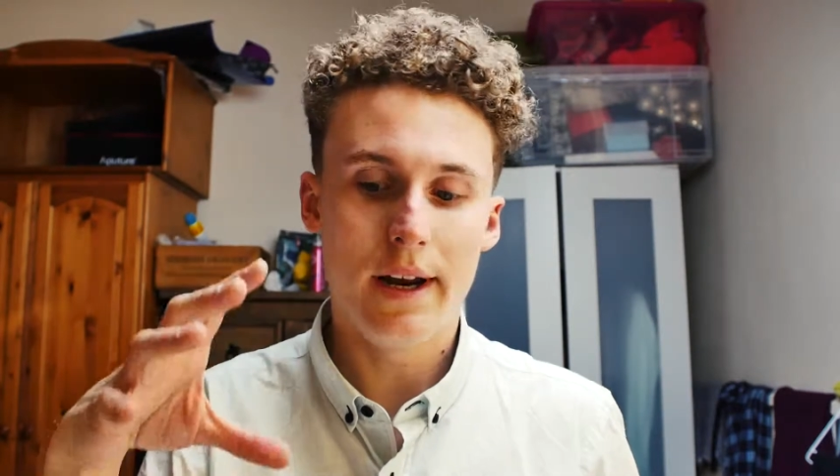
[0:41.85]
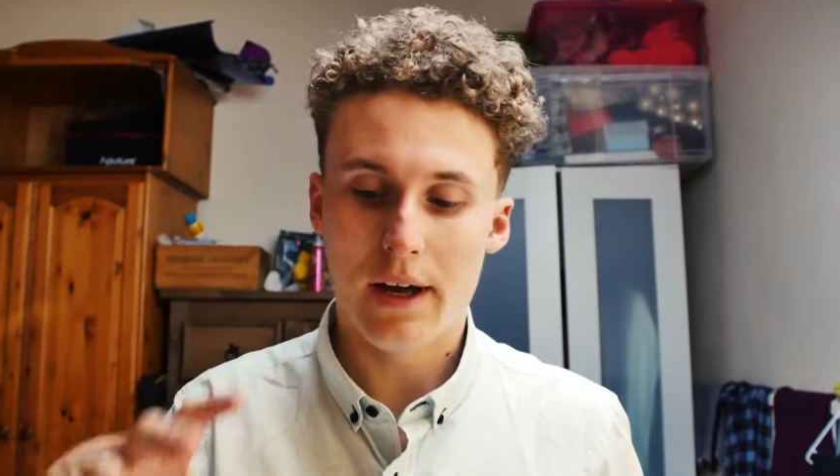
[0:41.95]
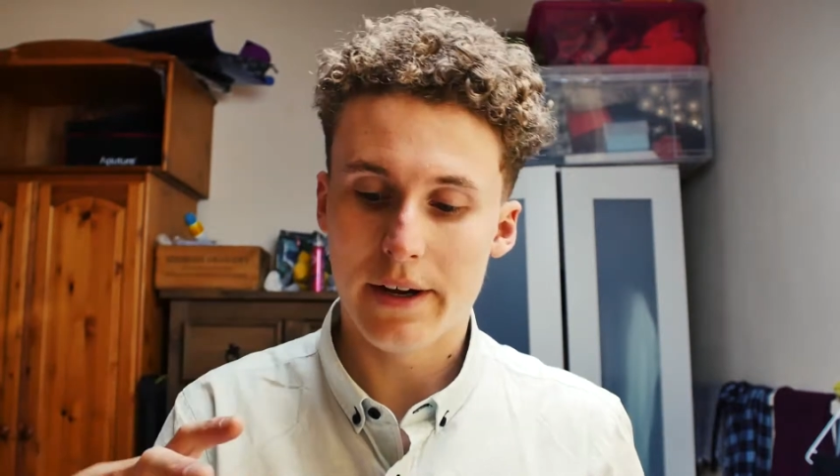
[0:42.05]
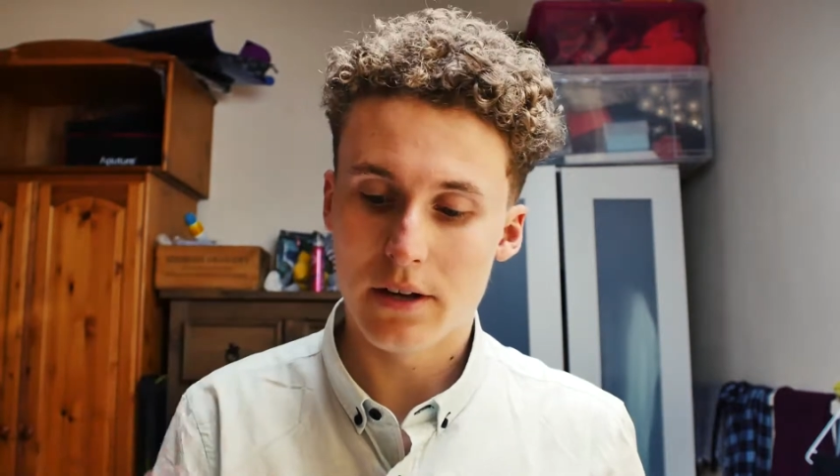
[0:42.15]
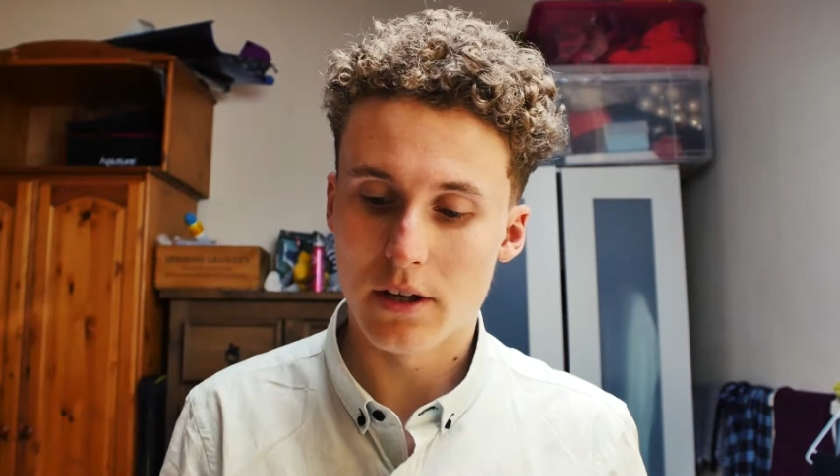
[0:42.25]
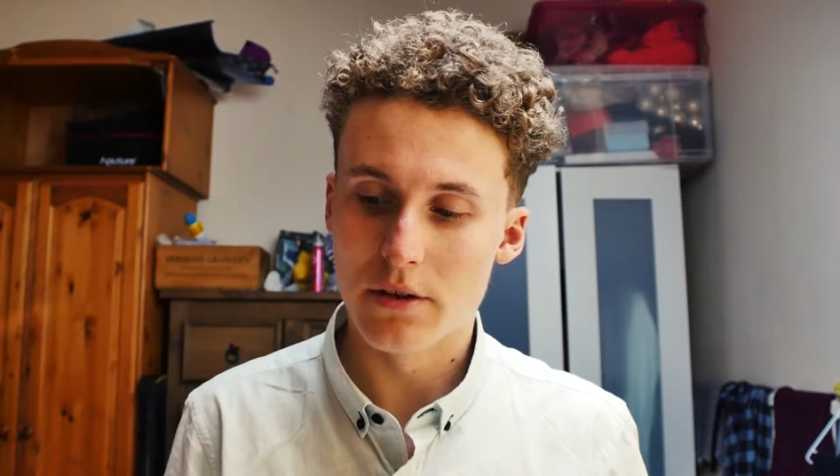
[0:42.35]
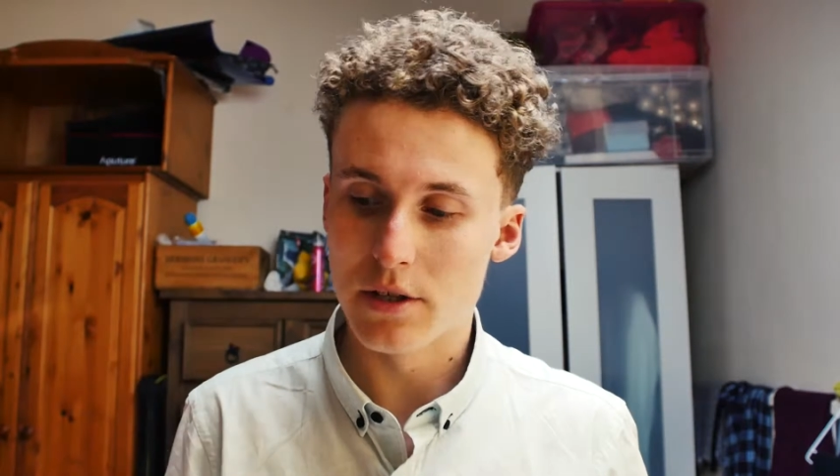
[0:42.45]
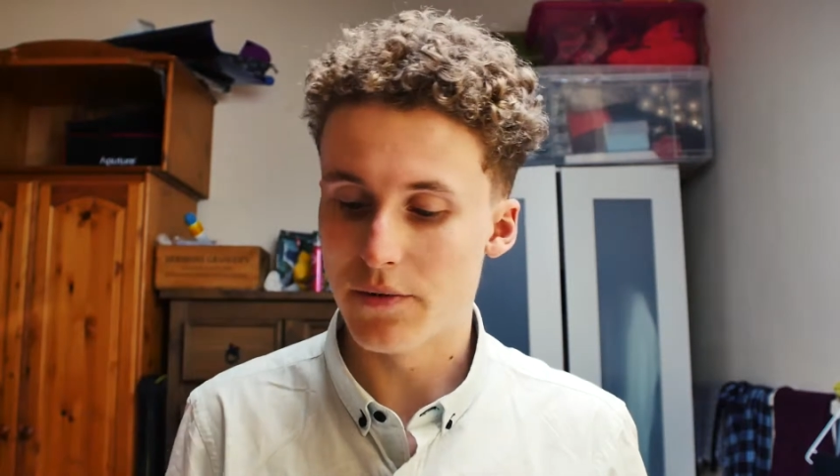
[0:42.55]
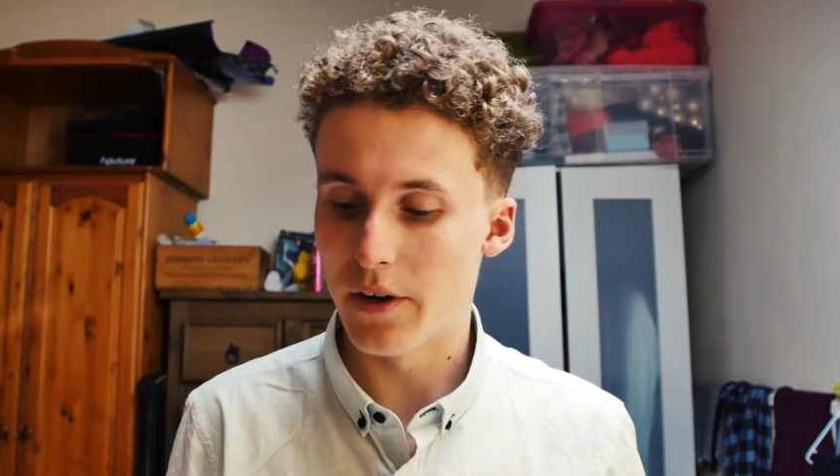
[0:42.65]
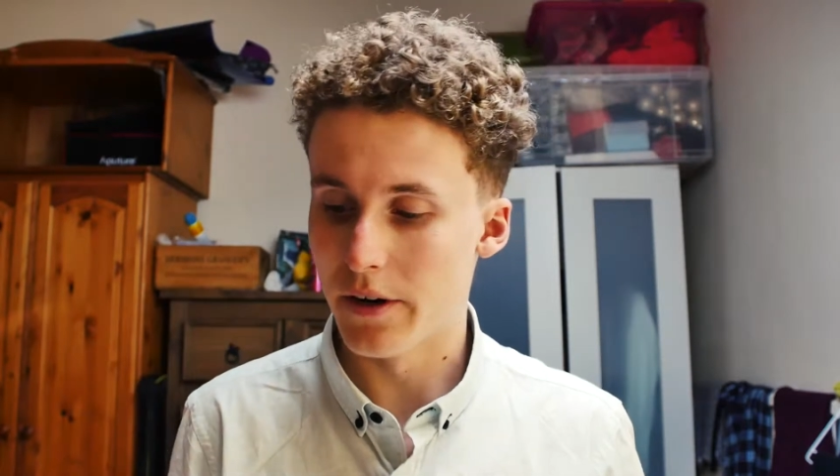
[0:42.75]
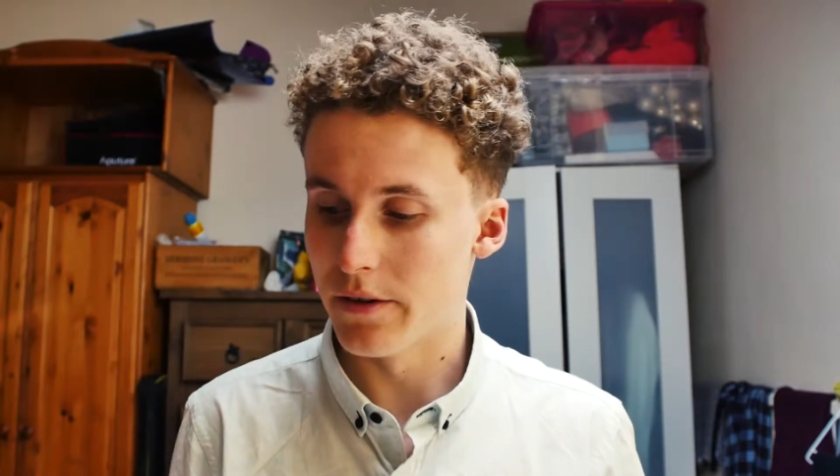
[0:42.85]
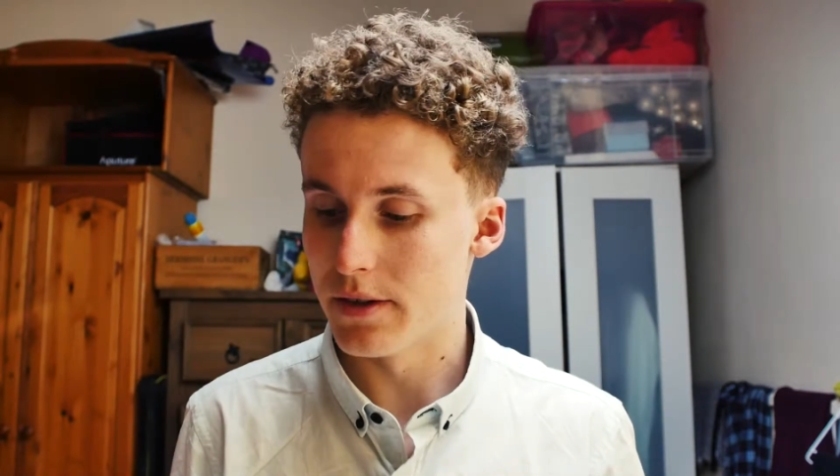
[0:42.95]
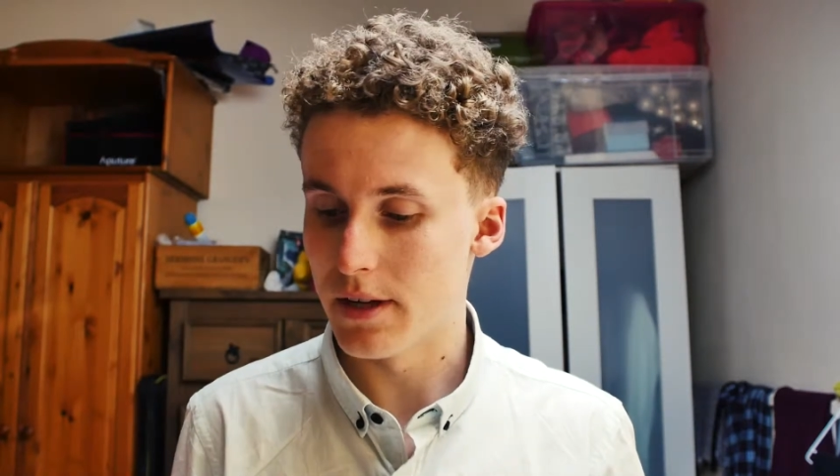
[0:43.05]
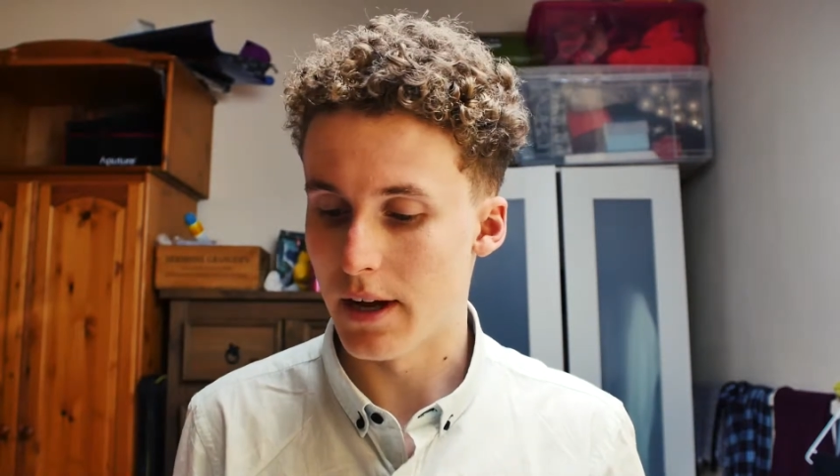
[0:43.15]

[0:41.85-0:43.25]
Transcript: liked those phones